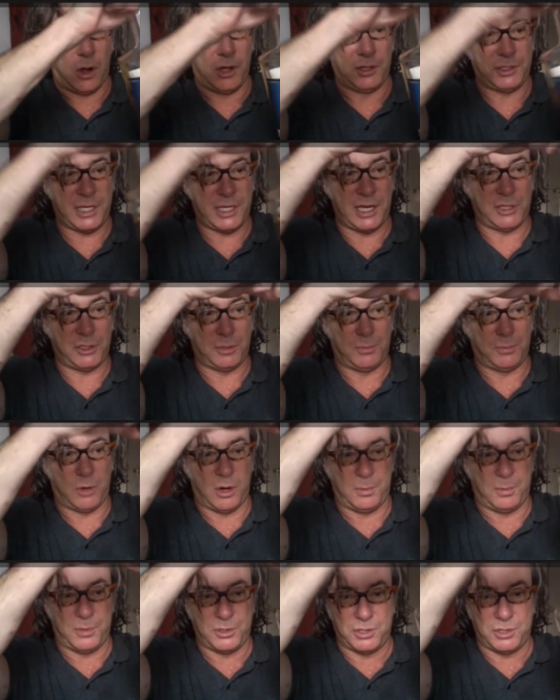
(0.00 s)
all intents and
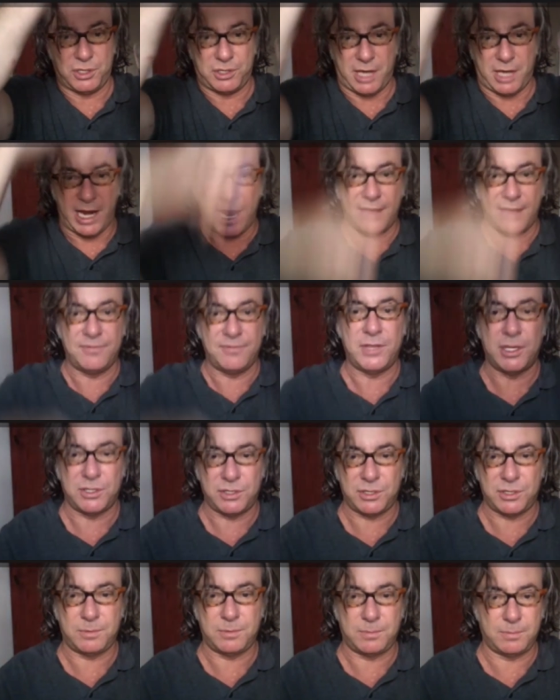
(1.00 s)
purposes, I have
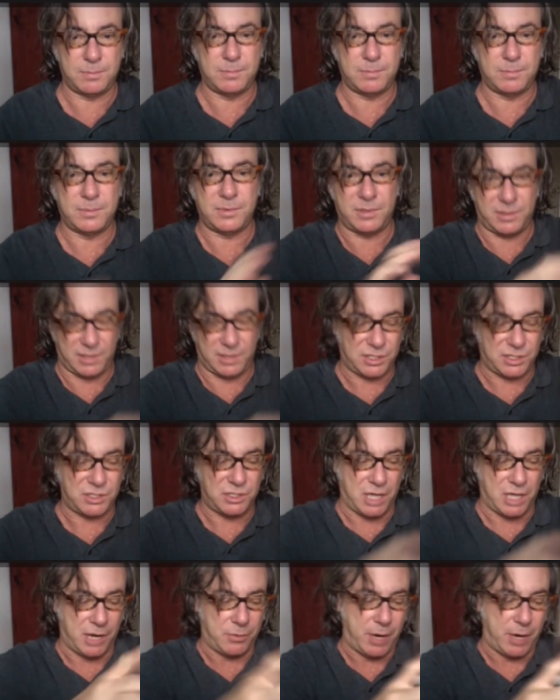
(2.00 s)
this
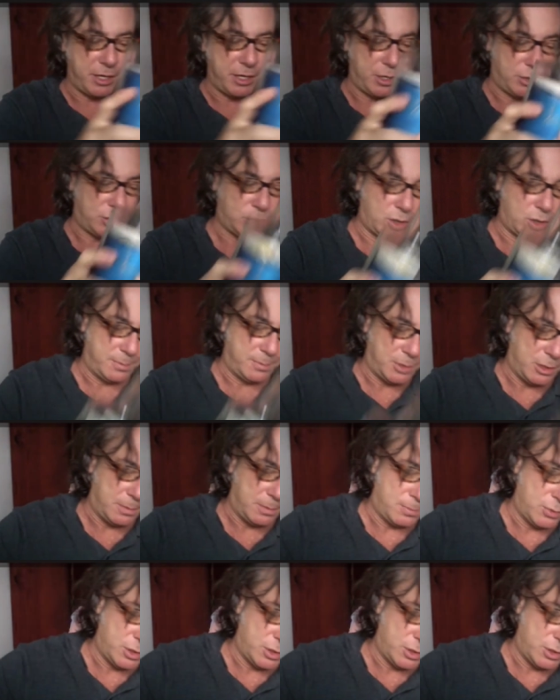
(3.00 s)
done right here. So I'm going to